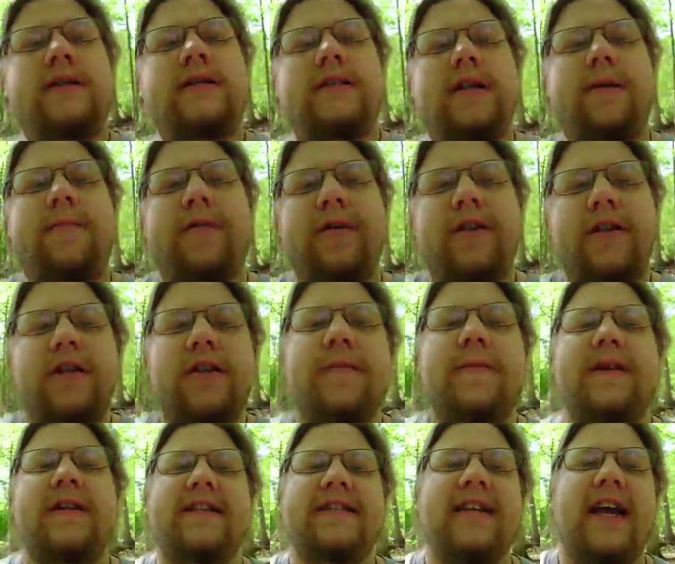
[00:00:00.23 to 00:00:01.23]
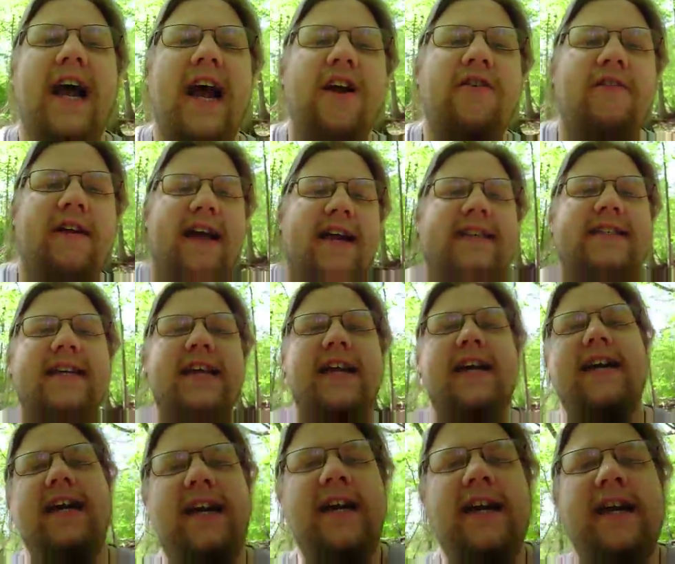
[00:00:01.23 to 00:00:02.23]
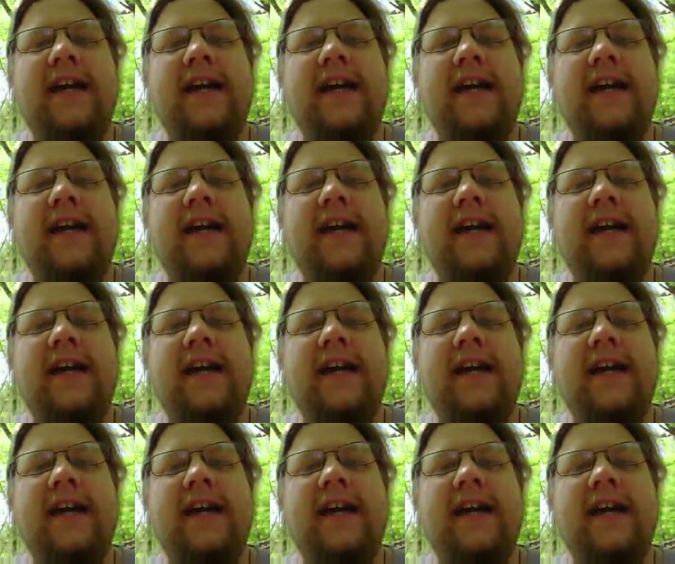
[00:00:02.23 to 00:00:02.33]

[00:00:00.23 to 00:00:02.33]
What's up YouTube, it is I, Rez, here,